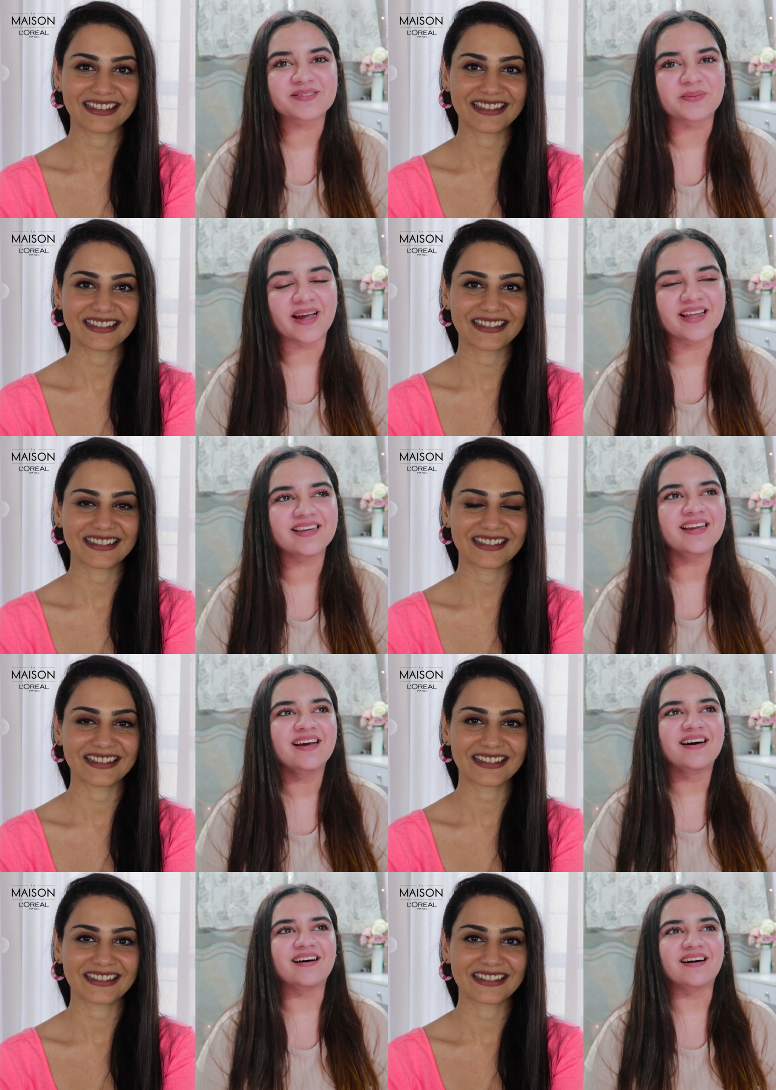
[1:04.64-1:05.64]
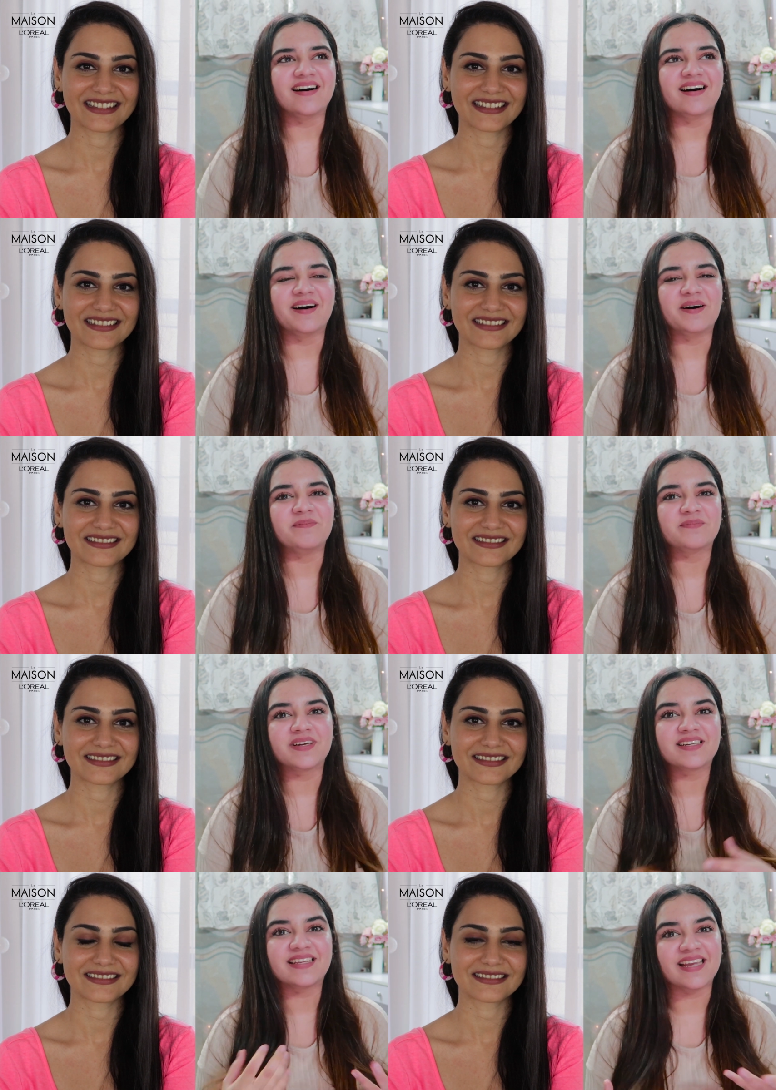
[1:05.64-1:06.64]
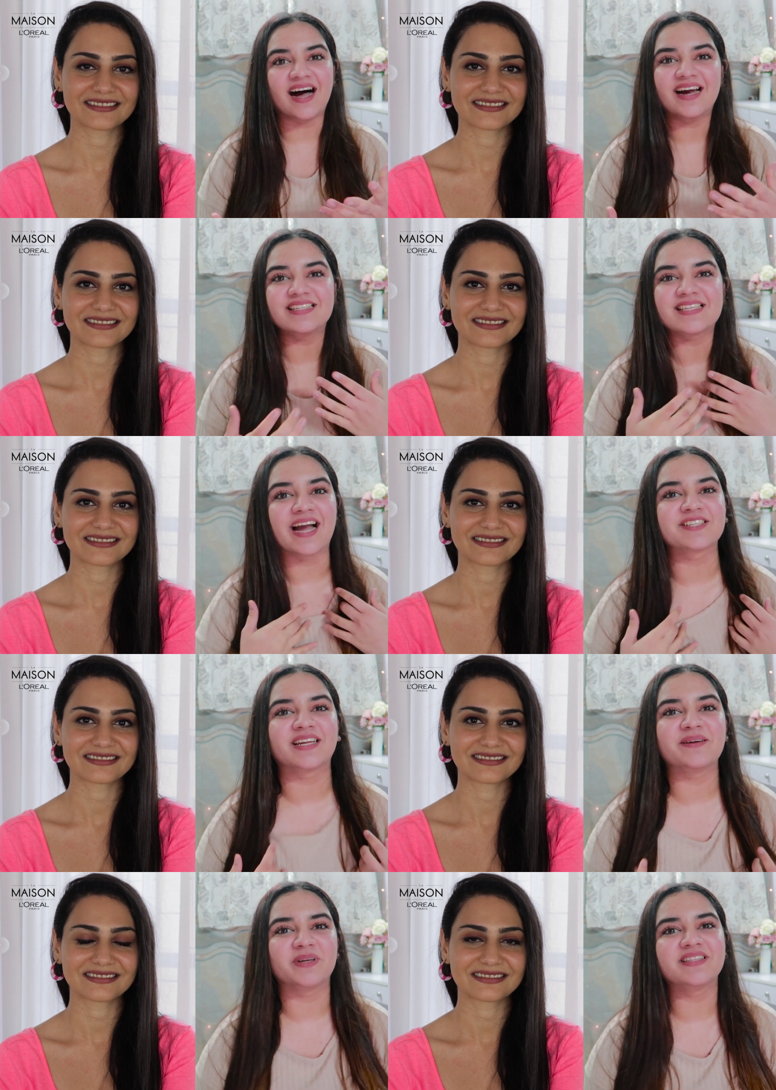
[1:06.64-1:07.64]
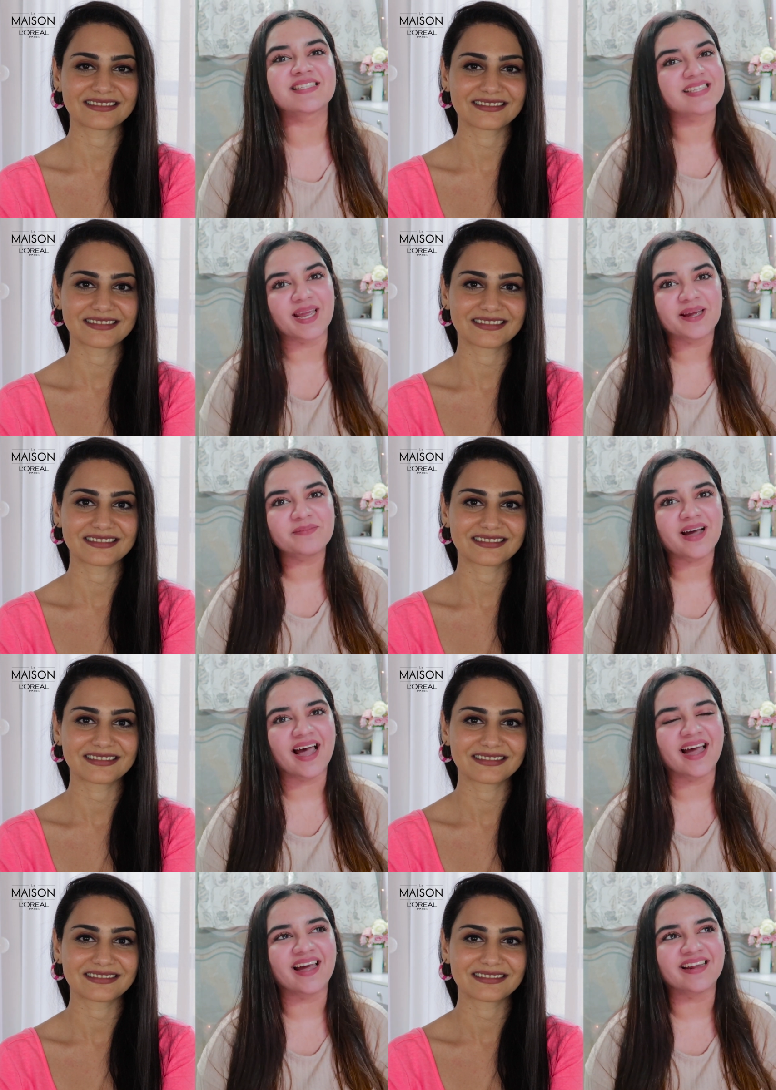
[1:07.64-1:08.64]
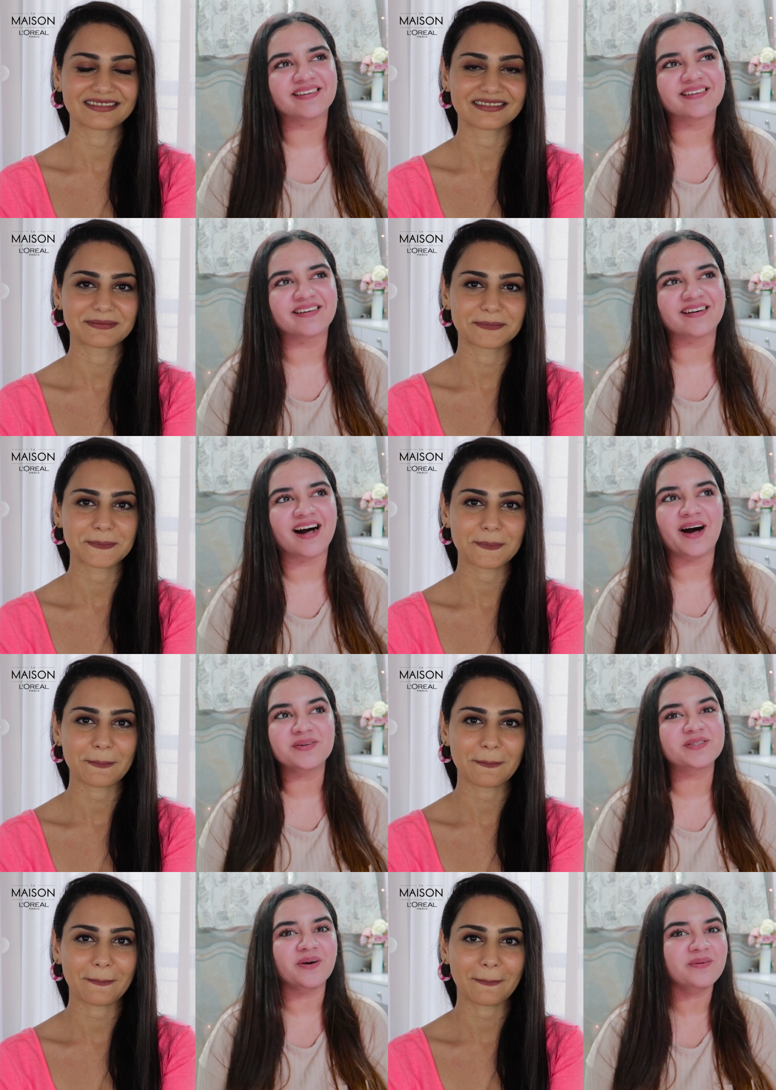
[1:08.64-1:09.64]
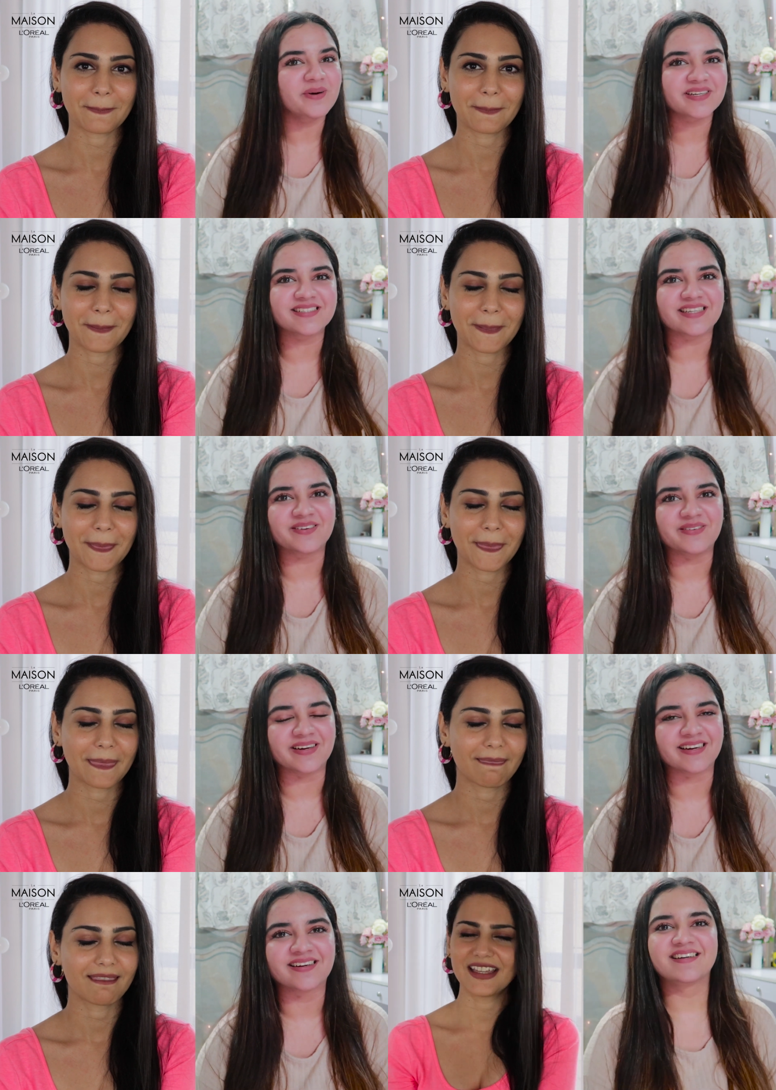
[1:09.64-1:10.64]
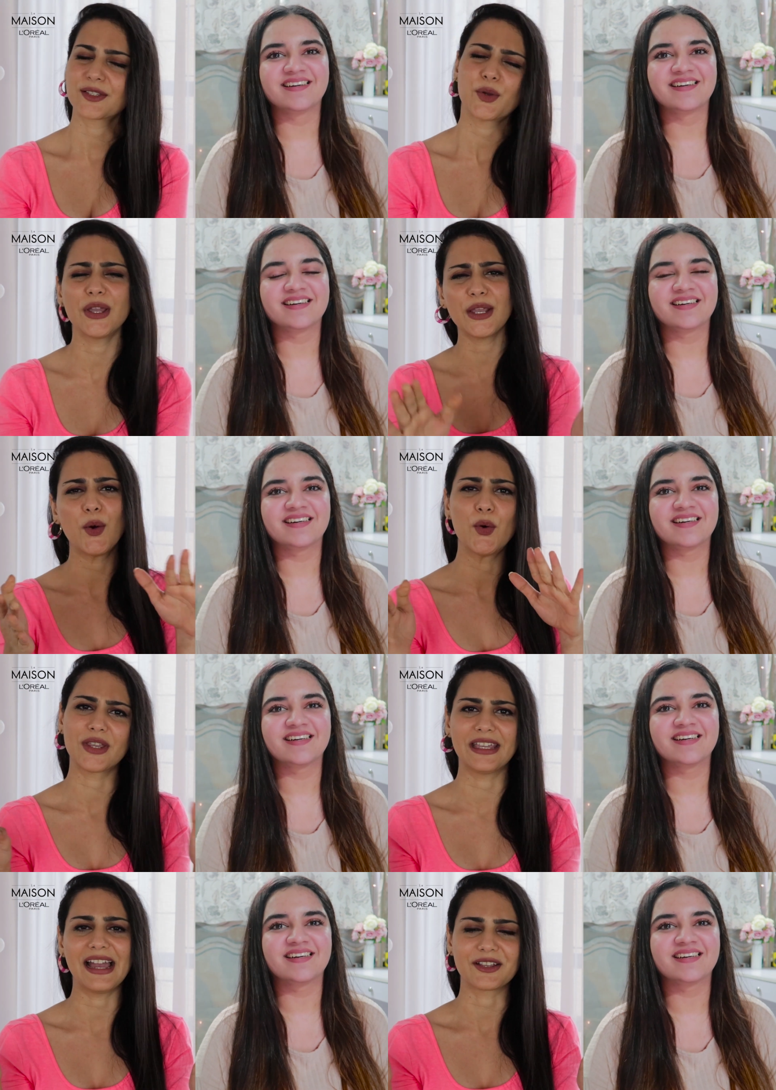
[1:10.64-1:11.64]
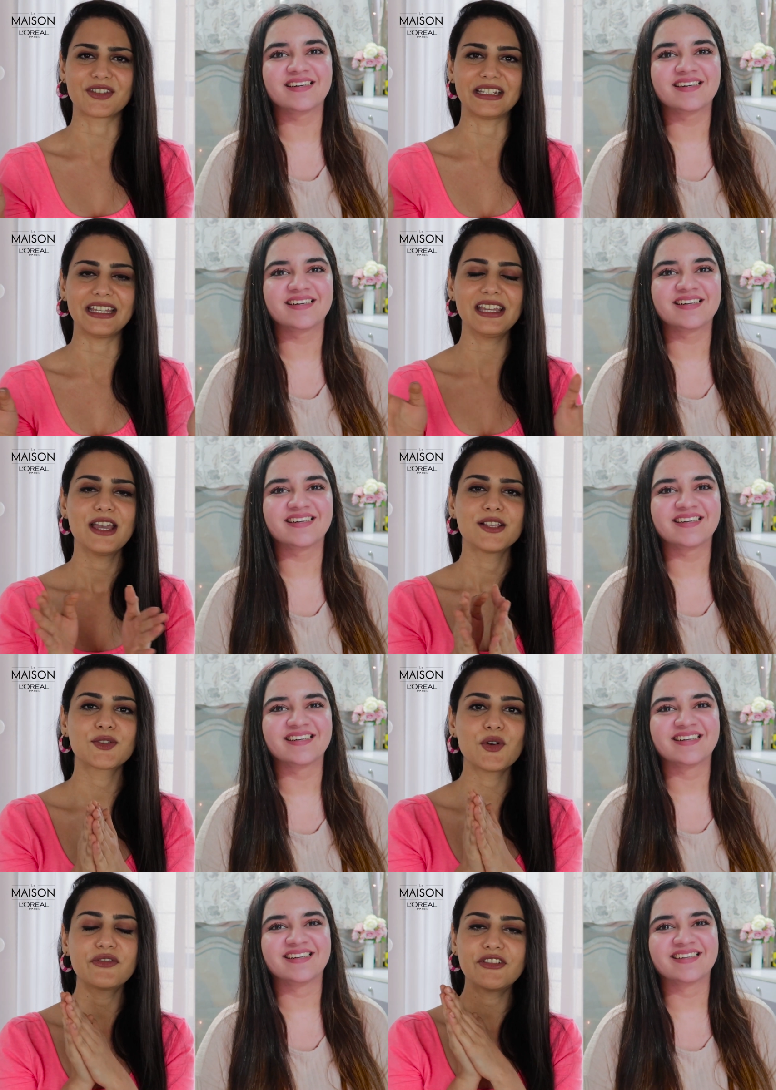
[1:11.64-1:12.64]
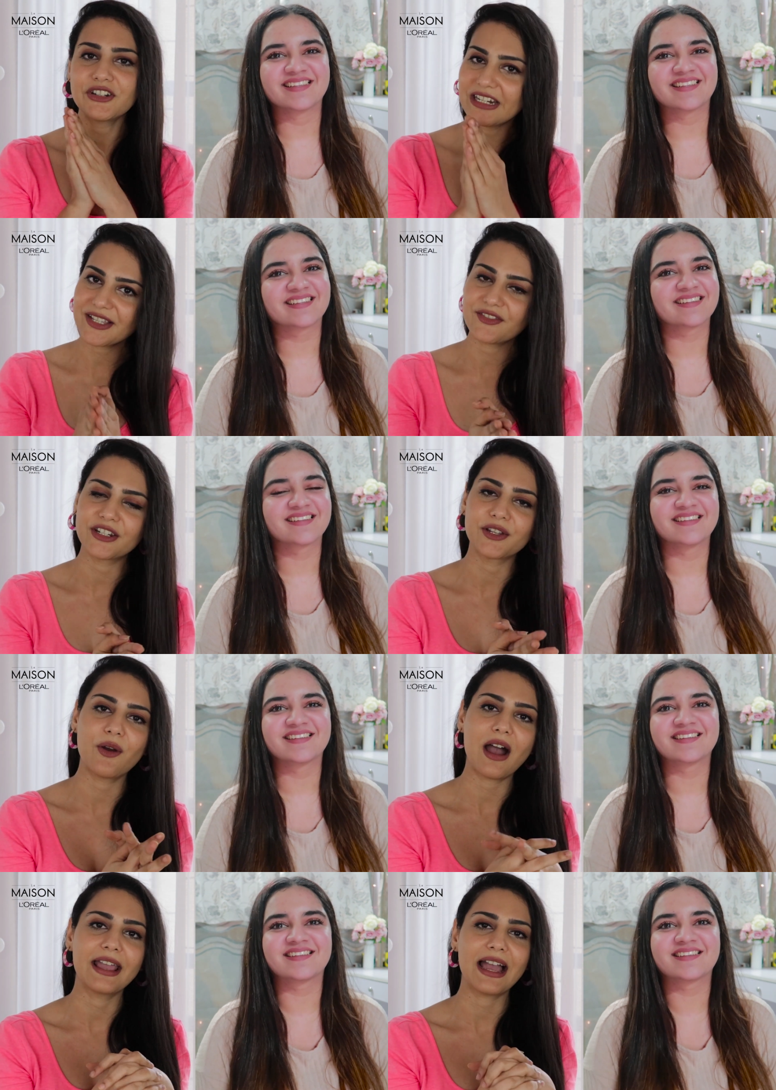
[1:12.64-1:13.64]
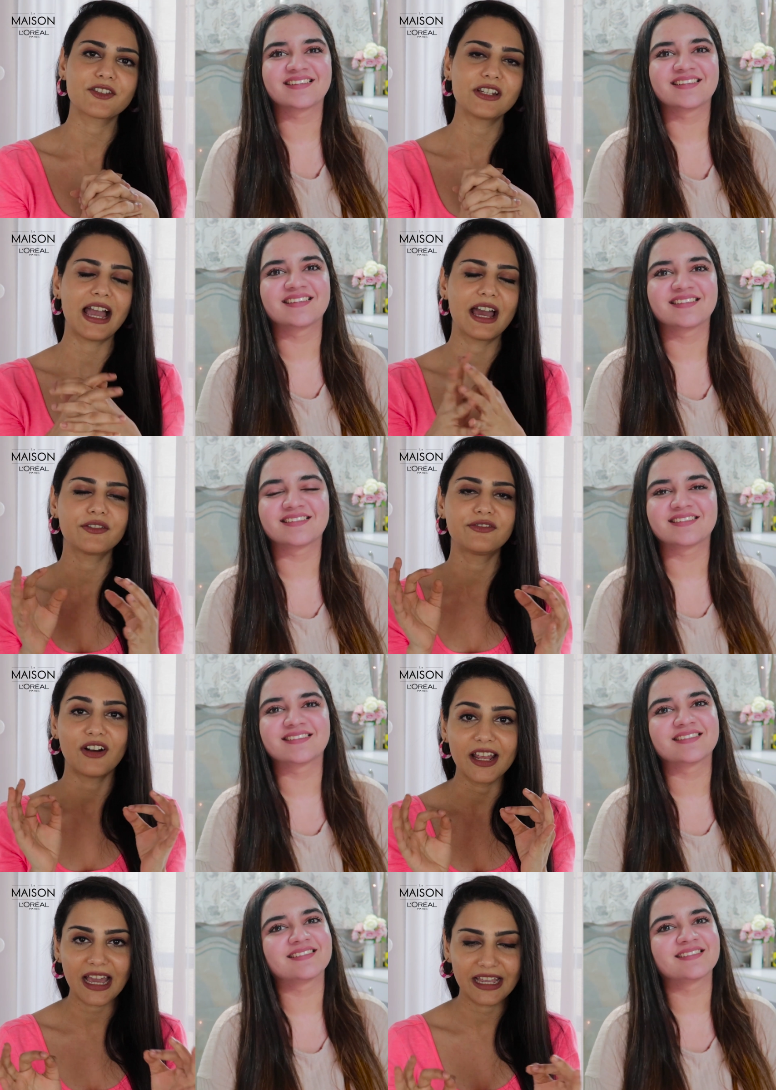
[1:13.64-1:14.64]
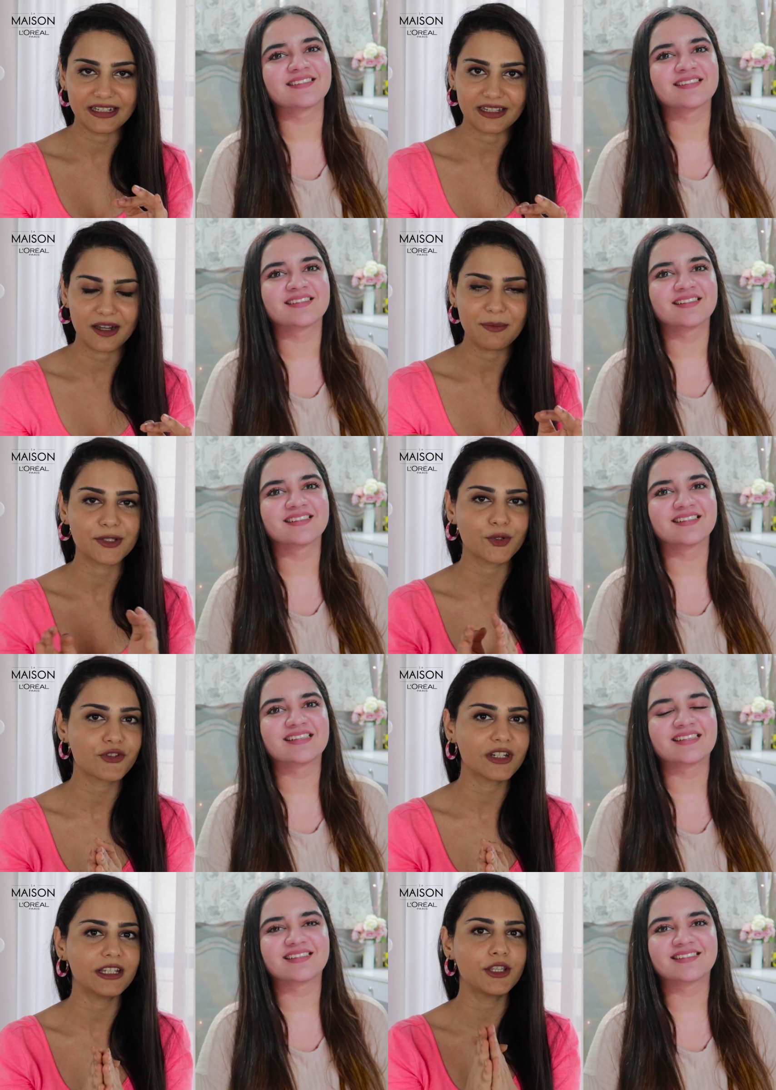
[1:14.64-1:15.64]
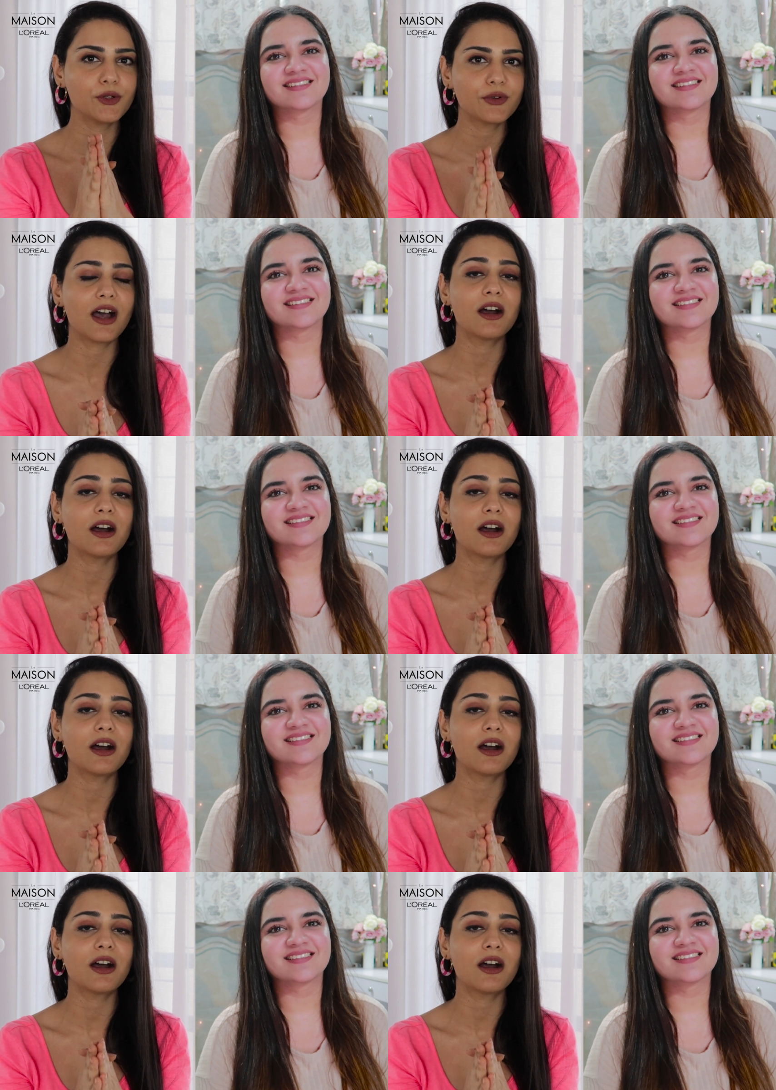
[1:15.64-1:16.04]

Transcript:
Speaker 1: as well. Um, yeah, it's actually been the same. And uh, how is your quarantine
Speaker 2: going? It's going okay actually. So for today's video, I actually had a fun idea. I thought why not we show